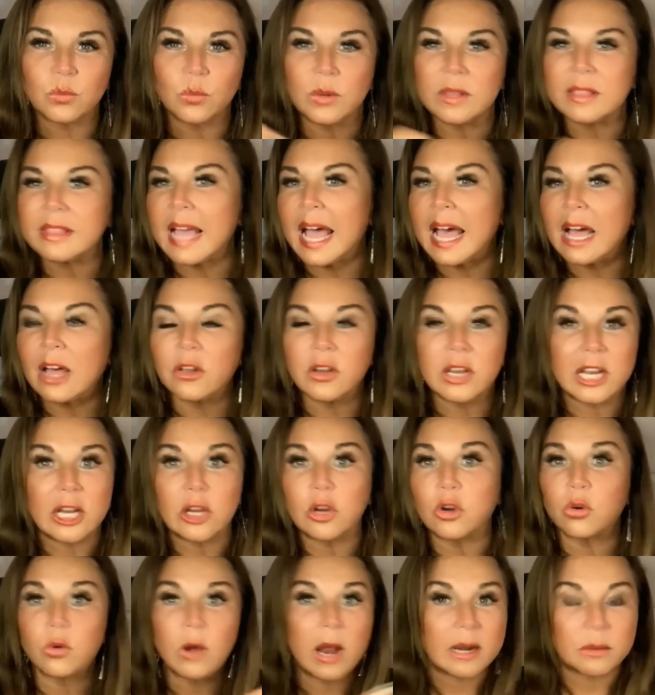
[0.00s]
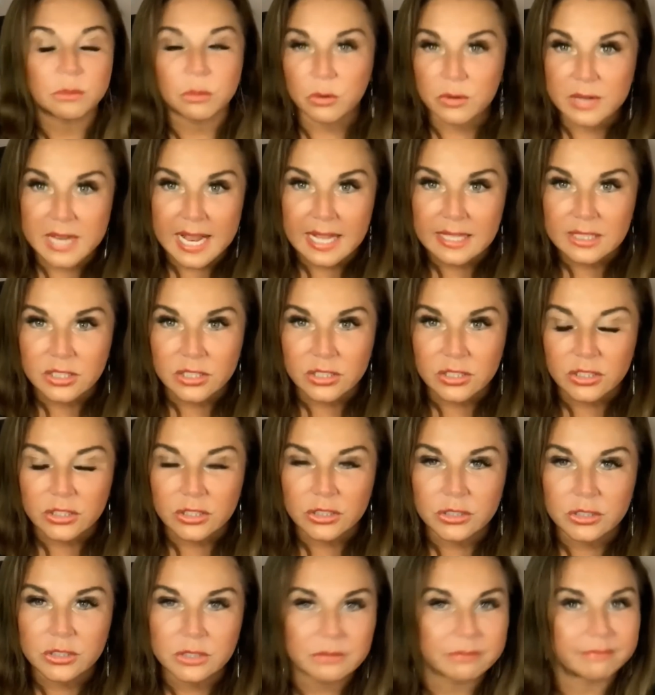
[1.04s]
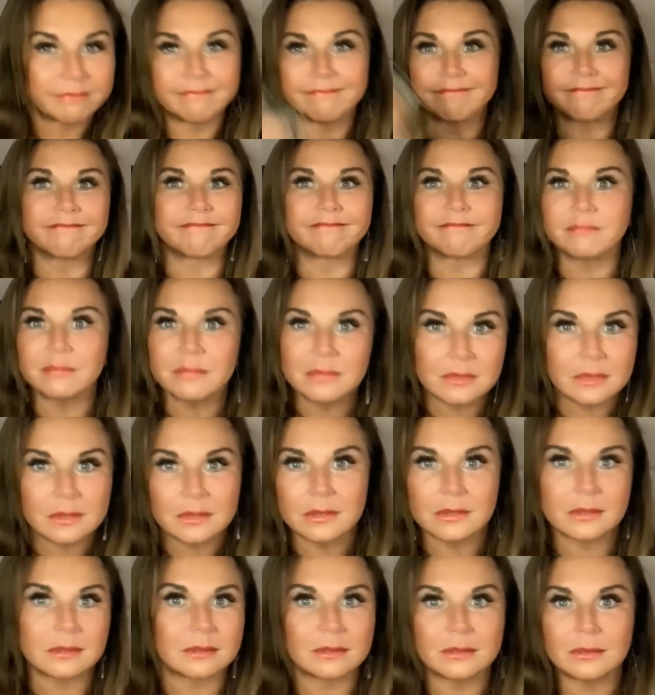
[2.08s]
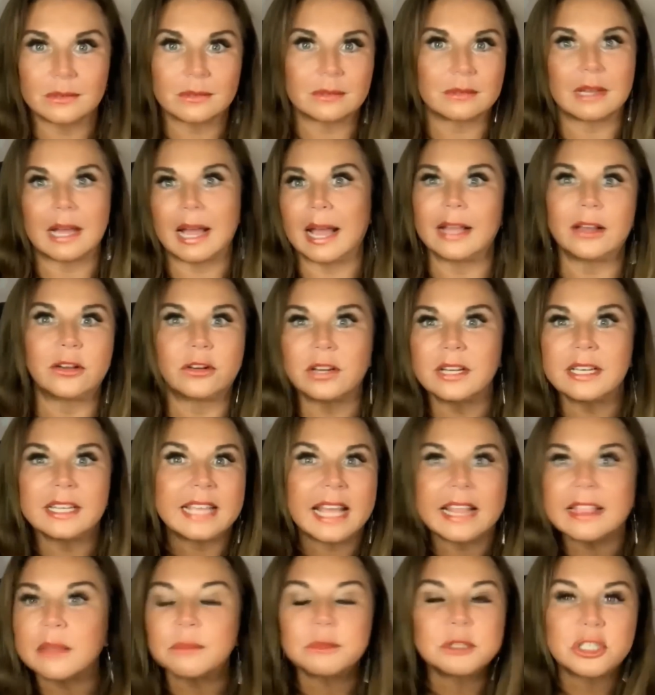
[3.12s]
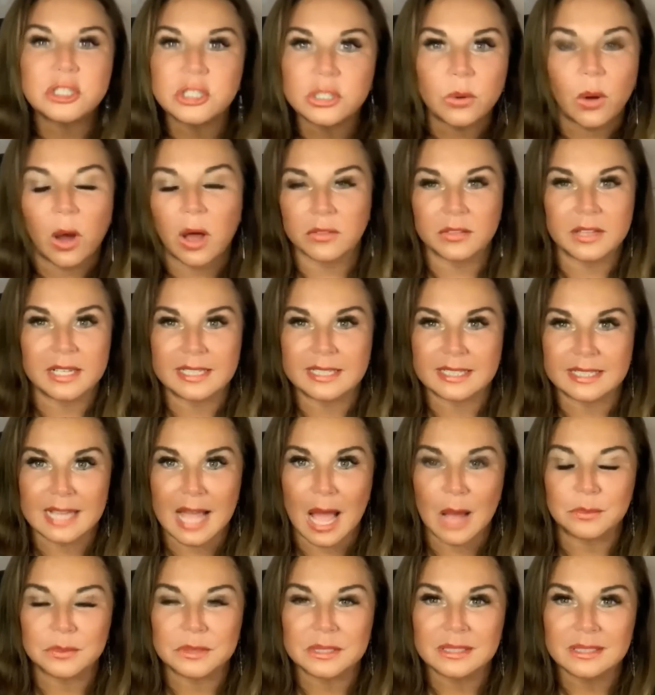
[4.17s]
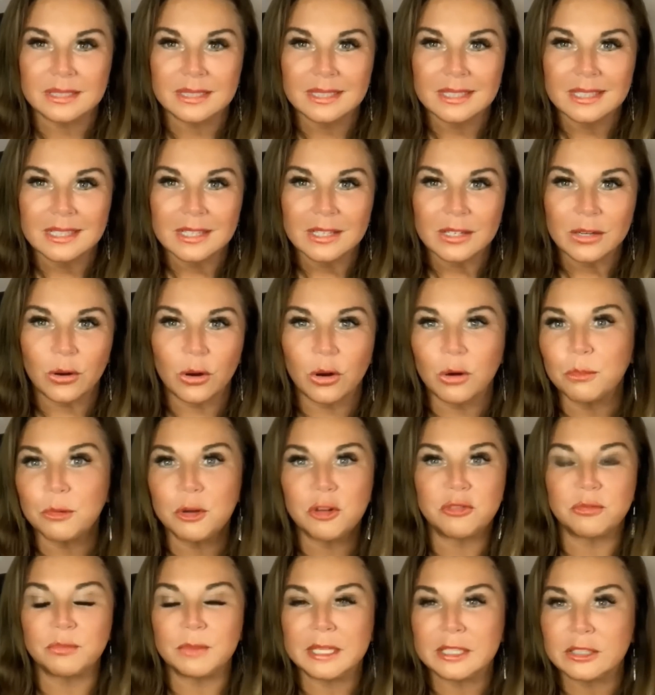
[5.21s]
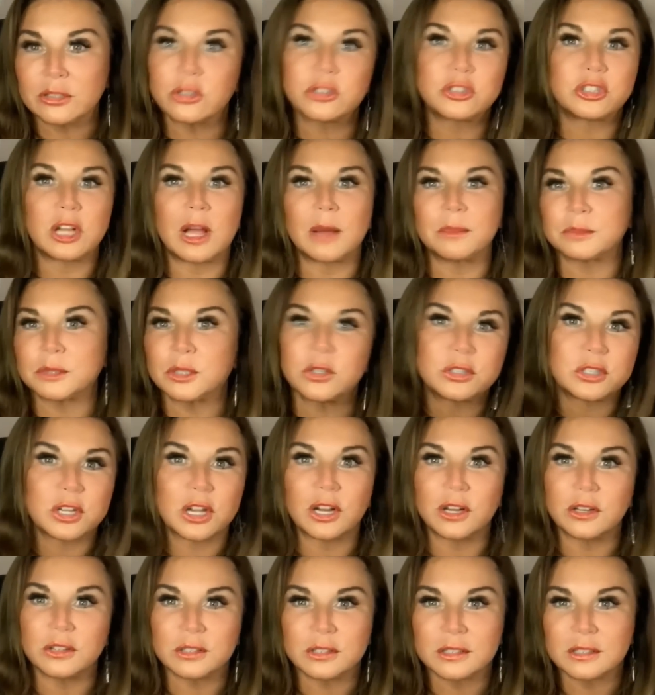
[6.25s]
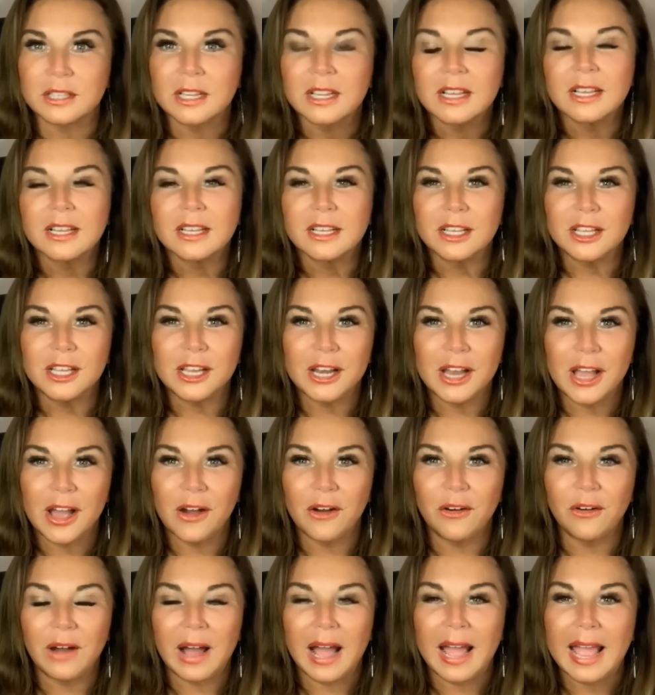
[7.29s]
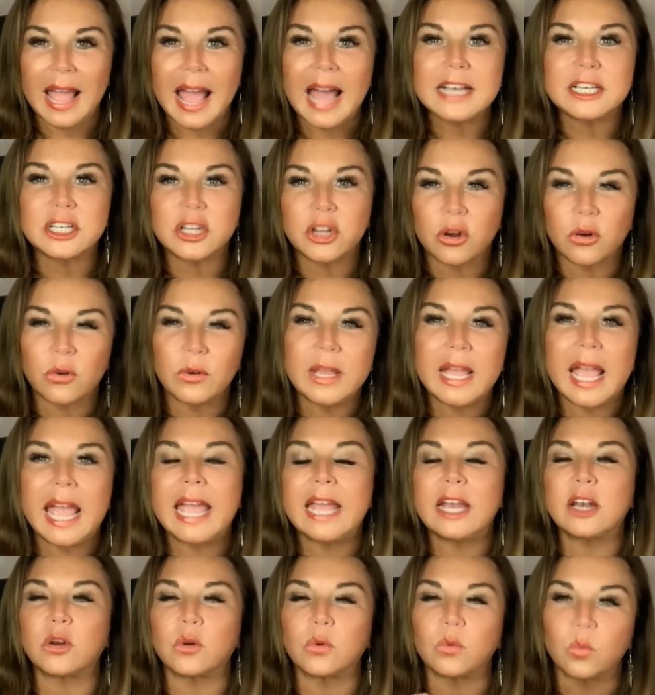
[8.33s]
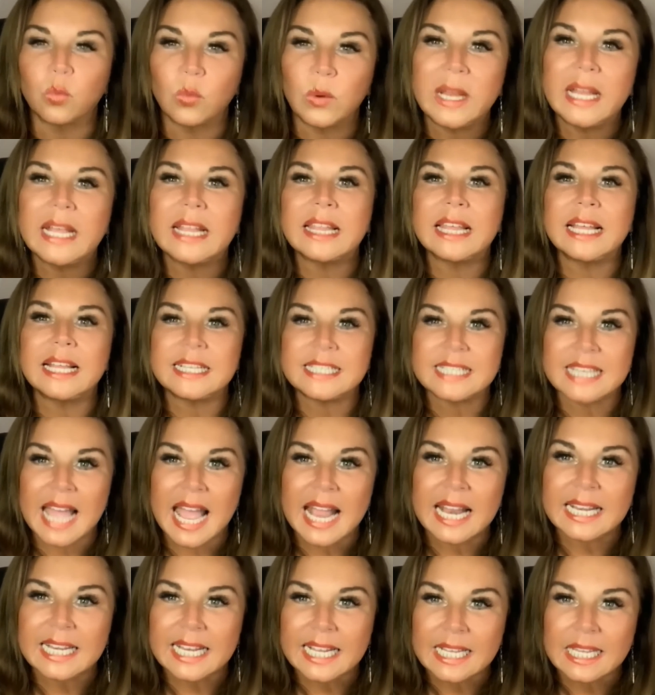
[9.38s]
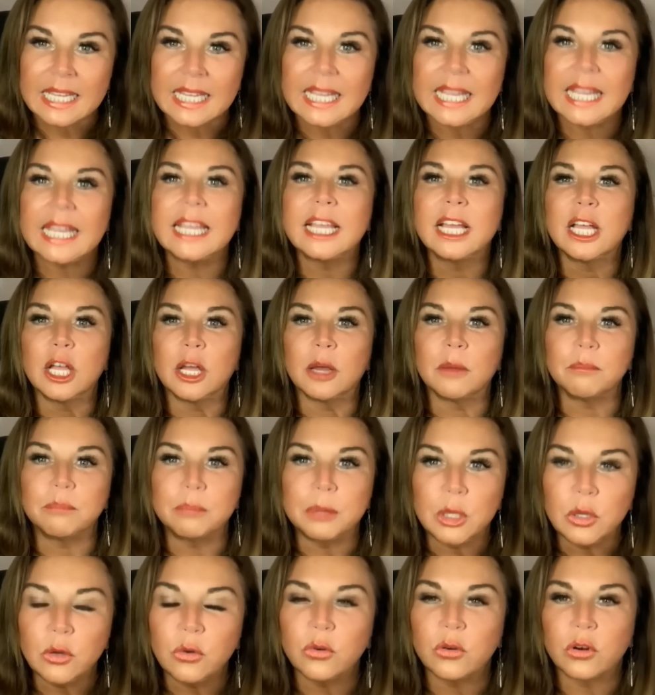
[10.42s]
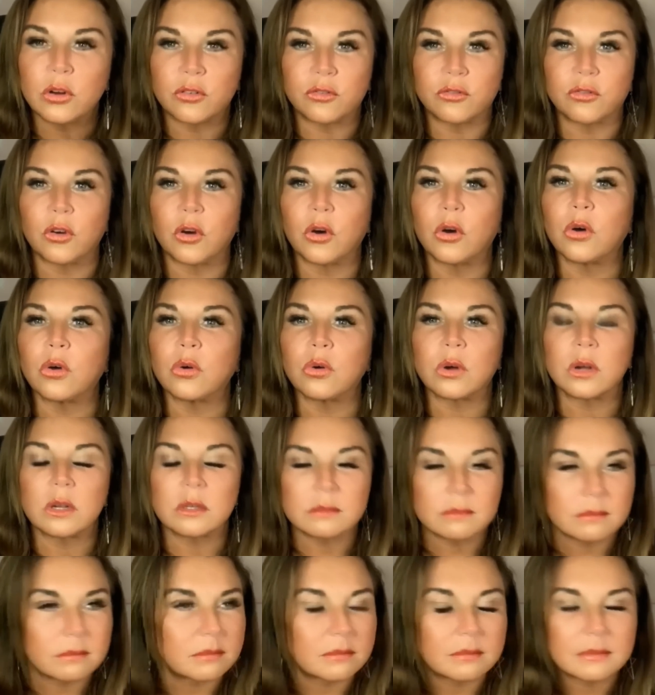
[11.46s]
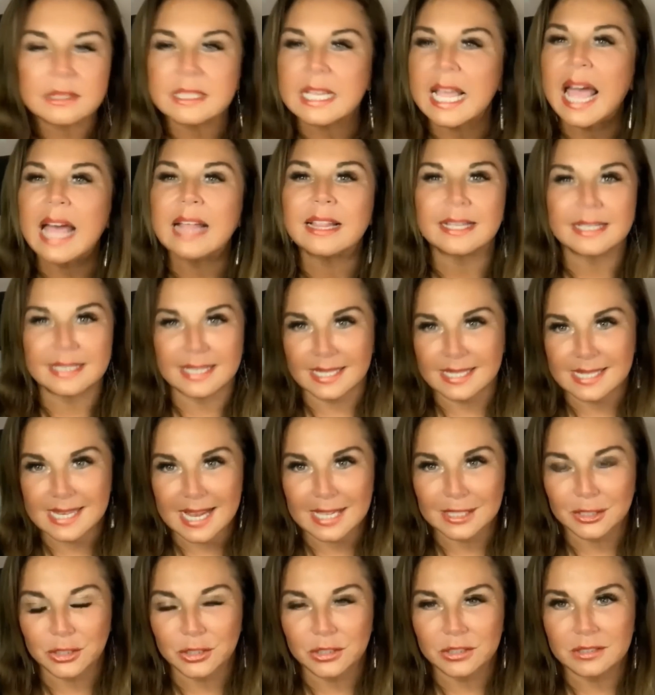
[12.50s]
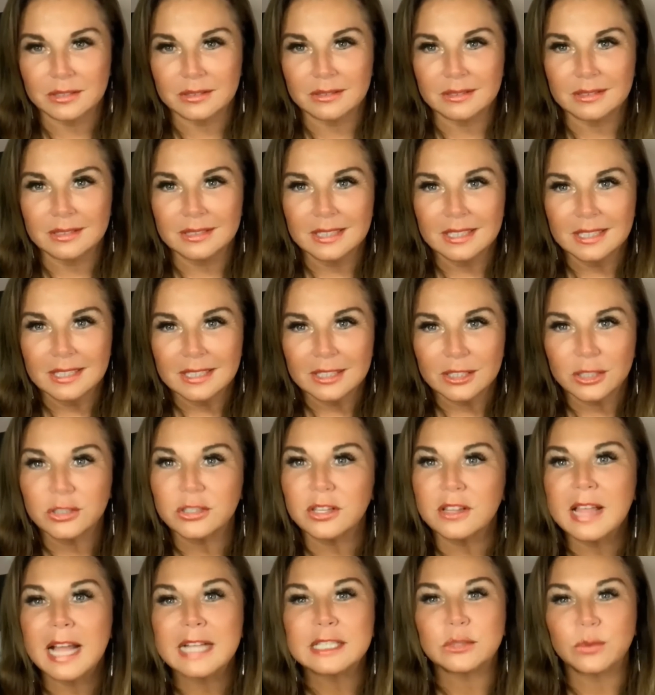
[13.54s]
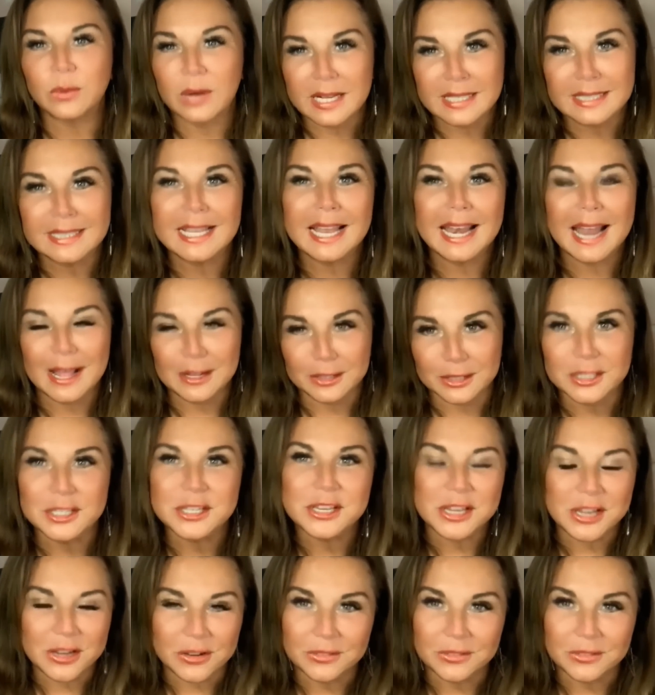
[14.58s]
without incredible dancers, I couldn't get them to do all these steps or movements or jumps or turns. I had to create really technically beautiful, talented dancers. So that's what I set out to do.